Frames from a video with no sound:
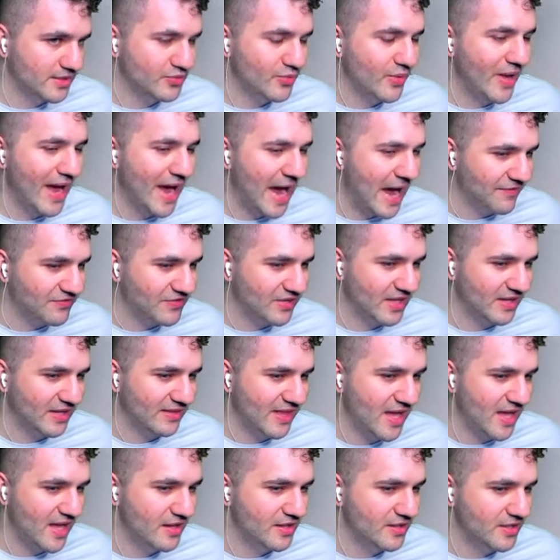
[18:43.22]
we have to get
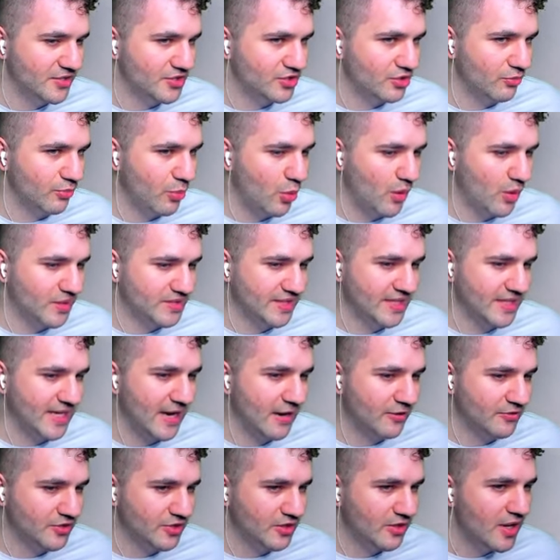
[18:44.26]
that initial poison
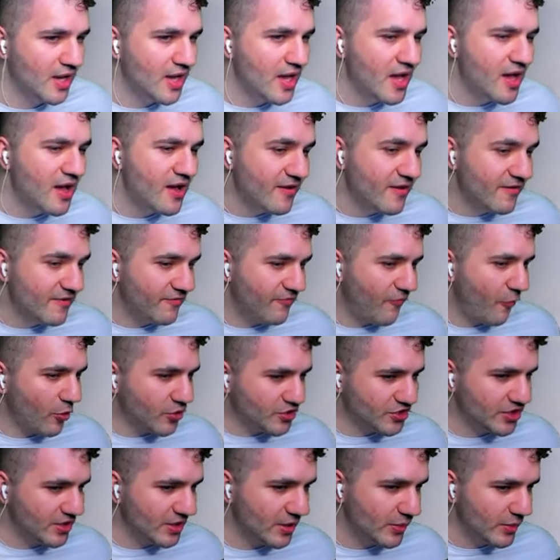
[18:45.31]
counter.
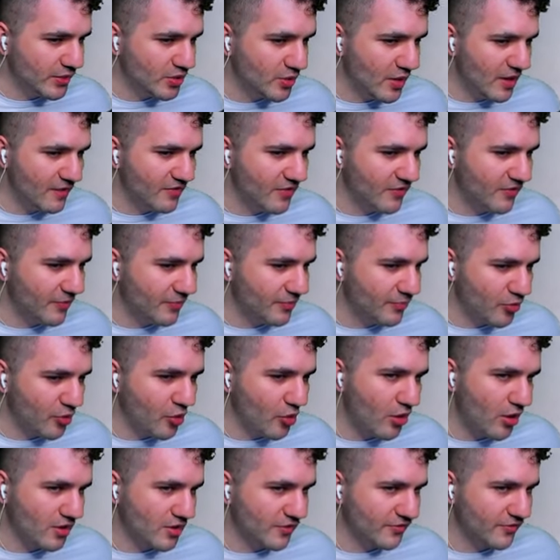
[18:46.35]
Fortunately, we do have the
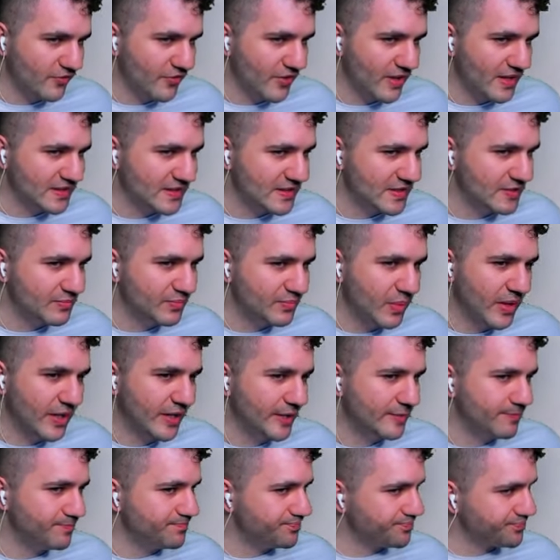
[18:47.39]
Prologue to Phyresis,
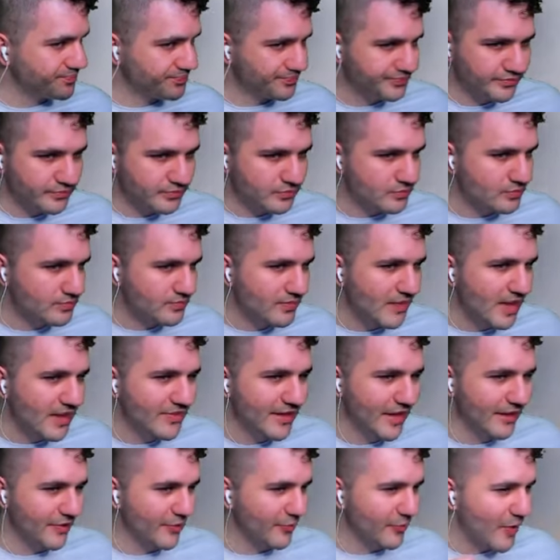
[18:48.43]
but...
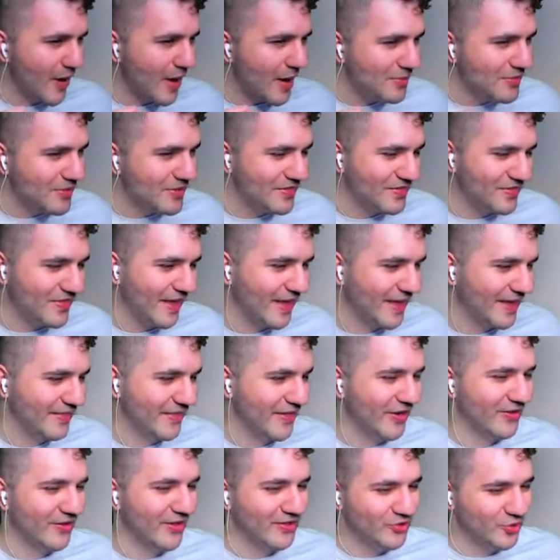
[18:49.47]
Yeah, they're probably thinking
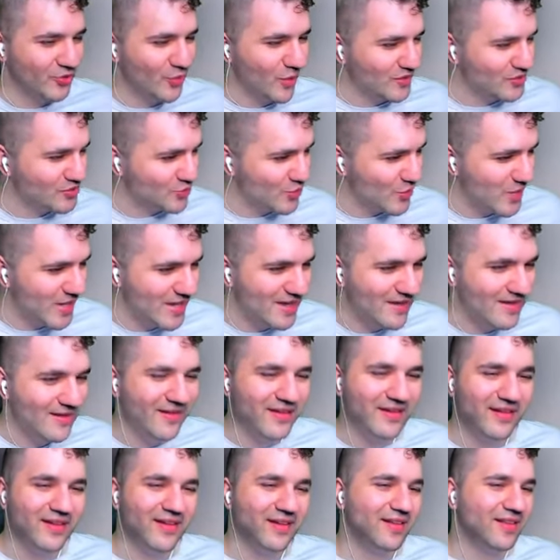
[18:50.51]
there, like, do I swing?
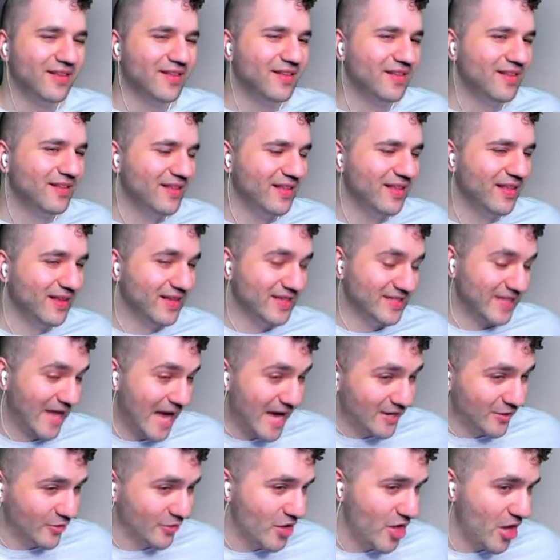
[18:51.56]
Because I
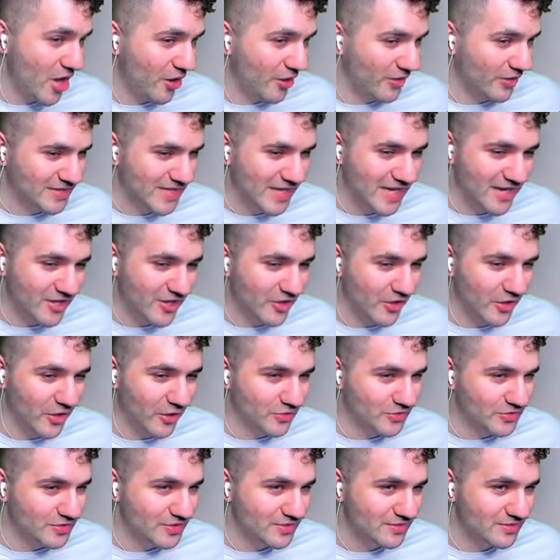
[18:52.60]
don't know. It's kind of
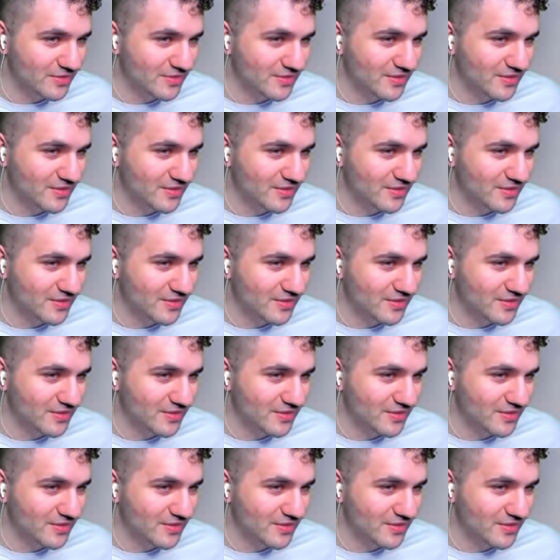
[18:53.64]
close.